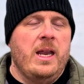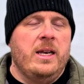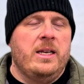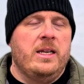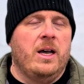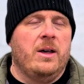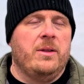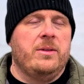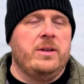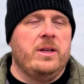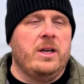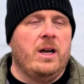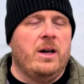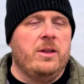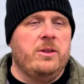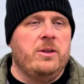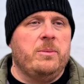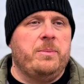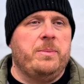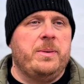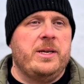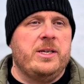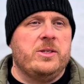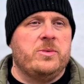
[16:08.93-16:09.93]
Now, the
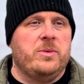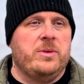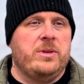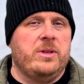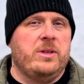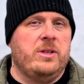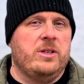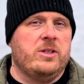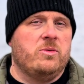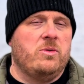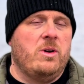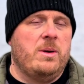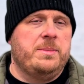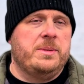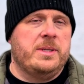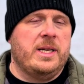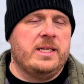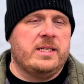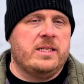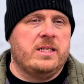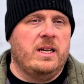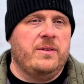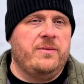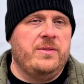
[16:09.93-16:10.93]
other piece with this
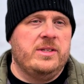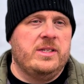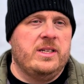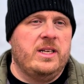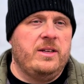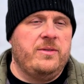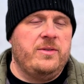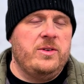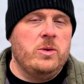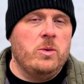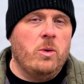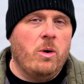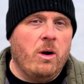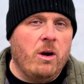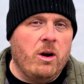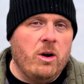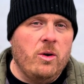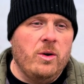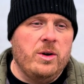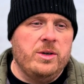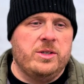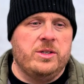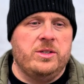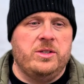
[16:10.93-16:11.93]
website stuff is that if you are
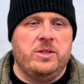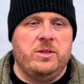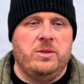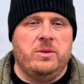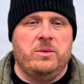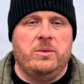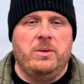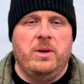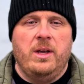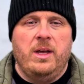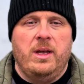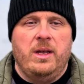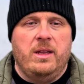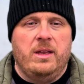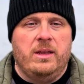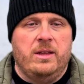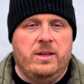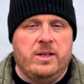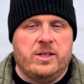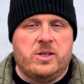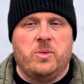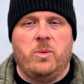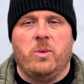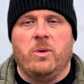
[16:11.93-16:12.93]
going to do
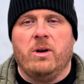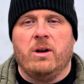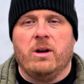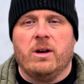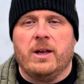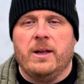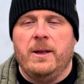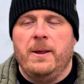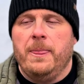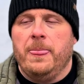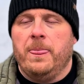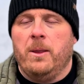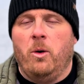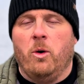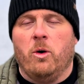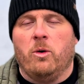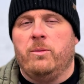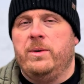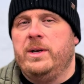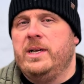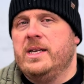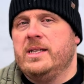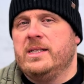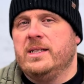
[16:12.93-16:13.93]
this work or
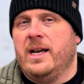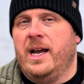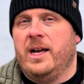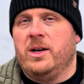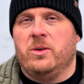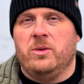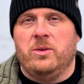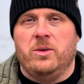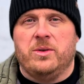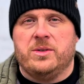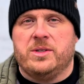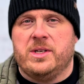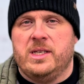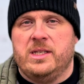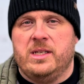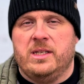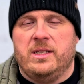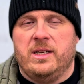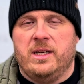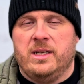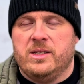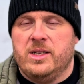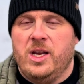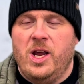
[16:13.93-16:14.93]
redesign or those kinds of
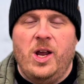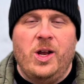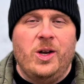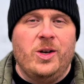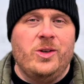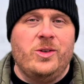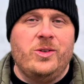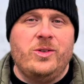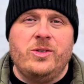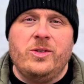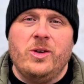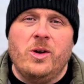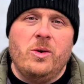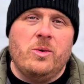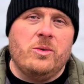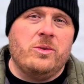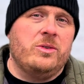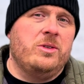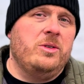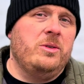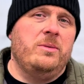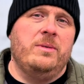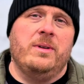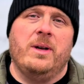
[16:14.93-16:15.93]
things,
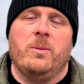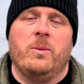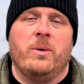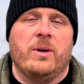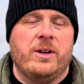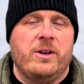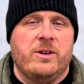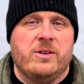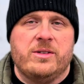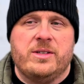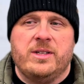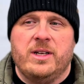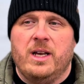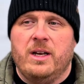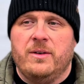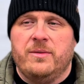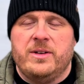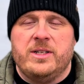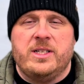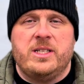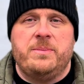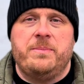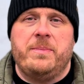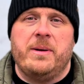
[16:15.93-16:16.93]
don't do that work yourself,
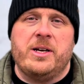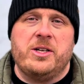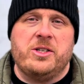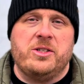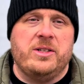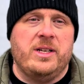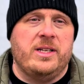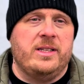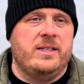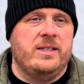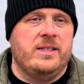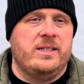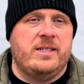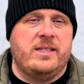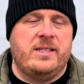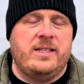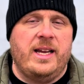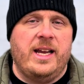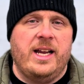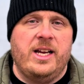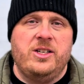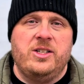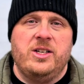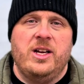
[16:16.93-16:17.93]
especially at this
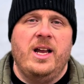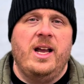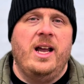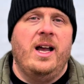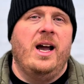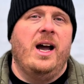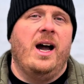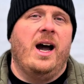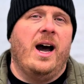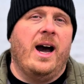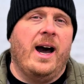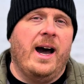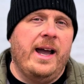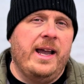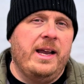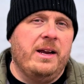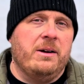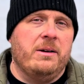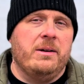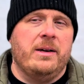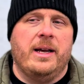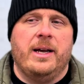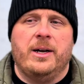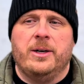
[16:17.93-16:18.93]
stage.
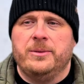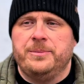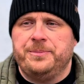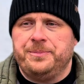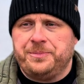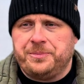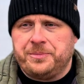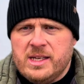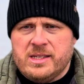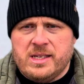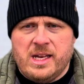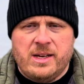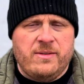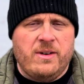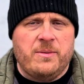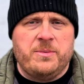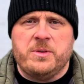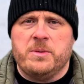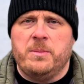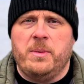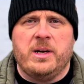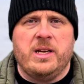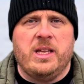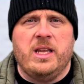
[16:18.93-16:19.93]
Hire it out, save up
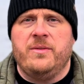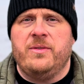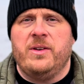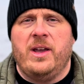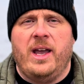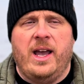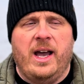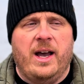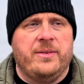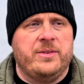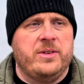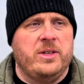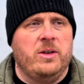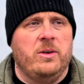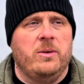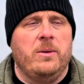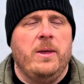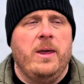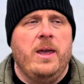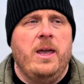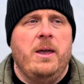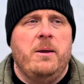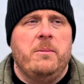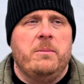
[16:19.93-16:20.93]
some money if you have to,
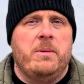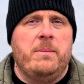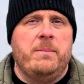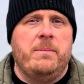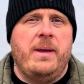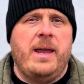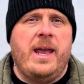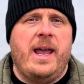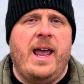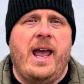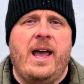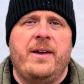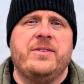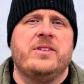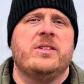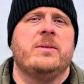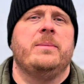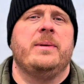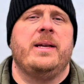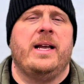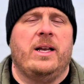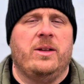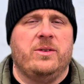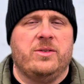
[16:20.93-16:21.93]
but have
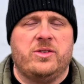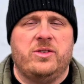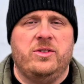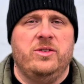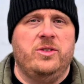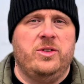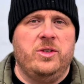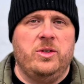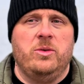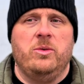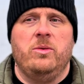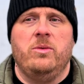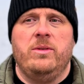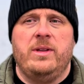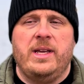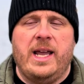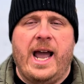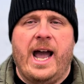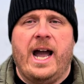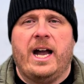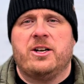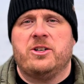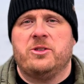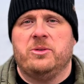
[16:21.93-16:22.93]
somebody else do the
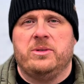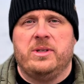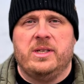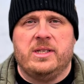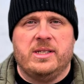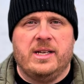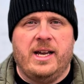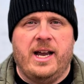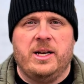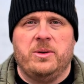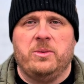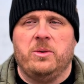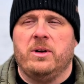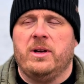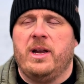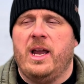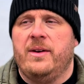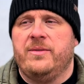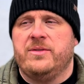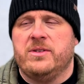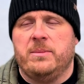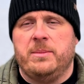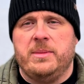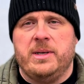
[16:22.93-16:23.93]
actual design work,
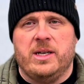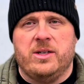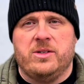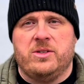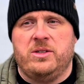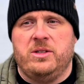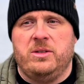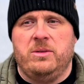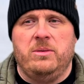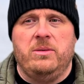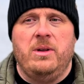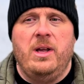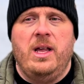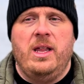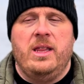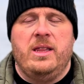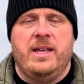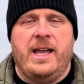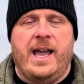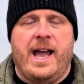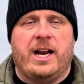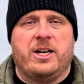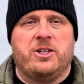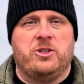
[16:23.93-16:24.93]
have somebody else do
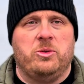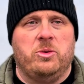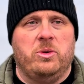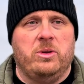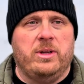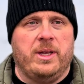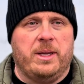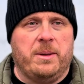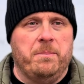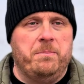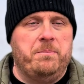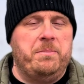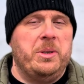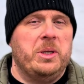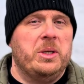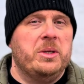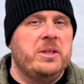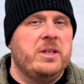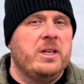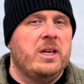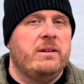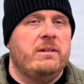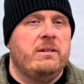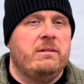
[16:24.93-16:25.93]
the actual like
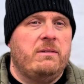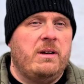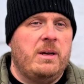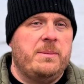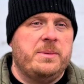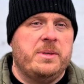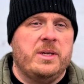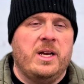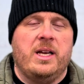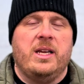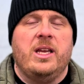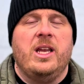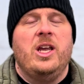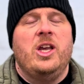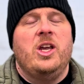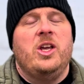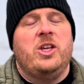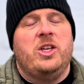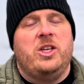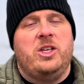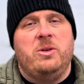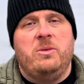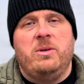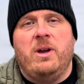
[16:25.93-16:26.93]
building of the website.
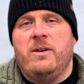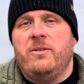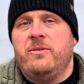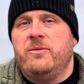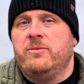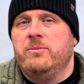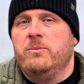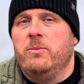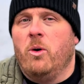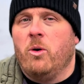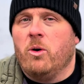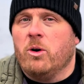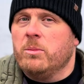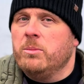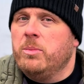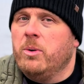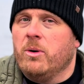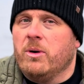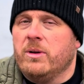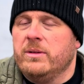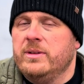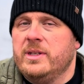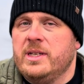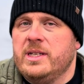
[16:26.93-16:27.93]
You have more
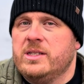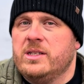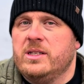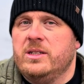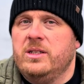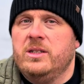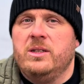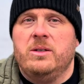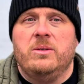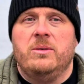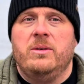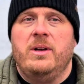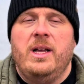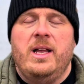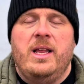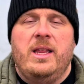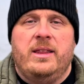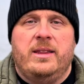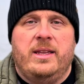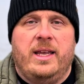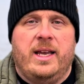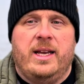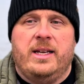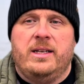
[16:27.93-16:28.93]
important things to do
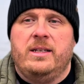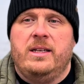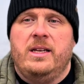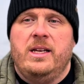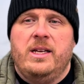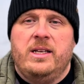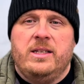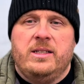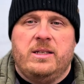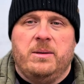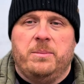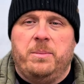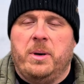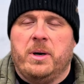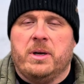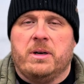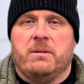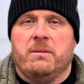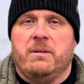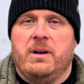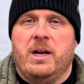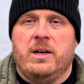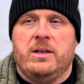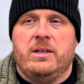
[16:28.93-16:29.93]
than to putt
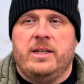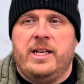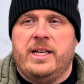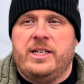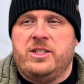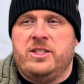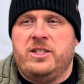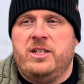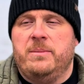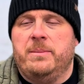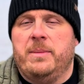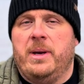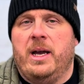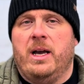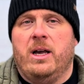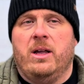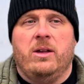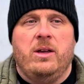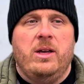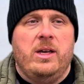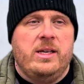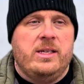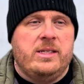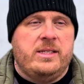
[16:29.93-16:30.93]
around in HTML,
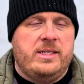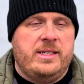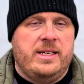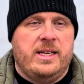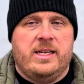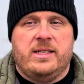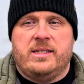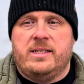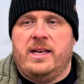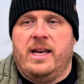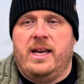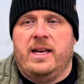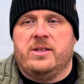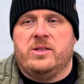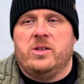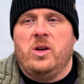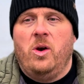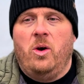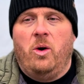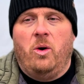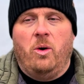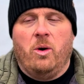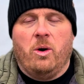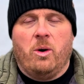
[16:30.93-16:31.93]
CSS,
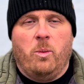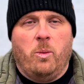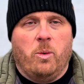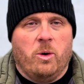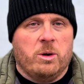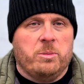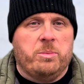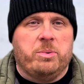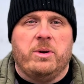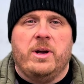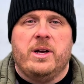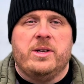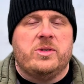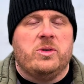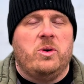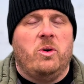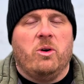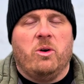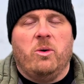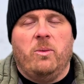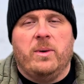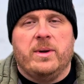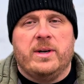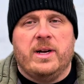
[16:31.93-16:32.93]
or WordPress,
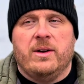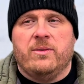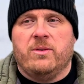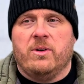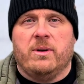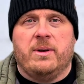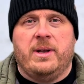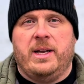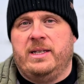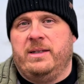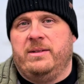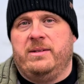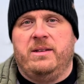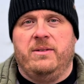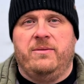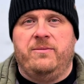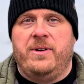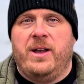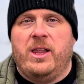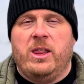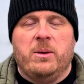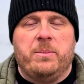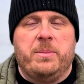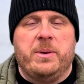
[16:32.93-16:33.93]
or whatever, kind of
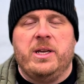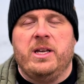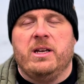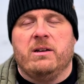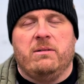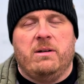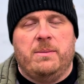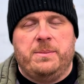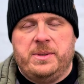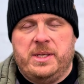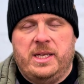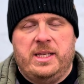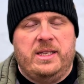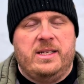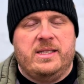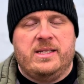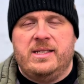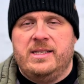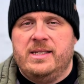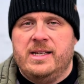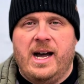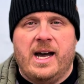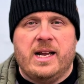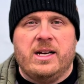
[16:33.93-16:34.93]
developing your website. It's
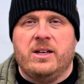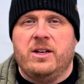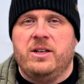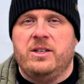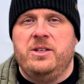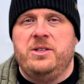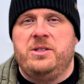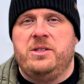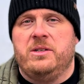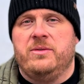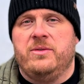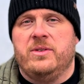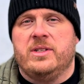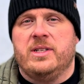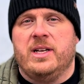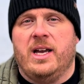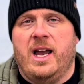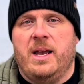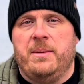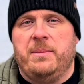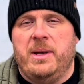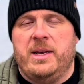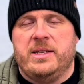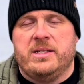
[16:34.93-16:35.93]
not a good use of your
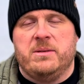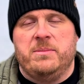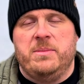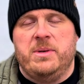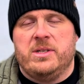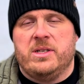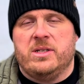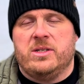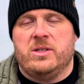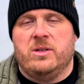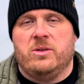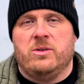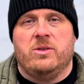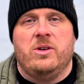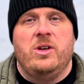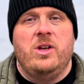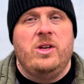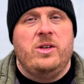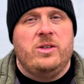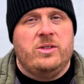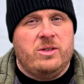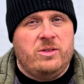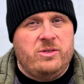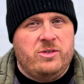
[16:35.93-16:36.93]
time as a business owner,
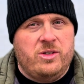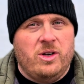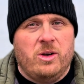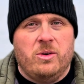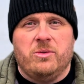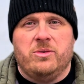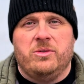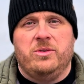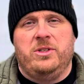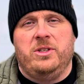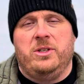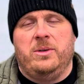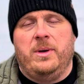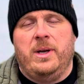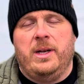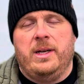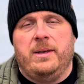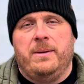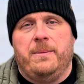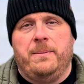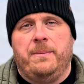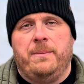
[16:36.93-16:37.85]
so don't do it.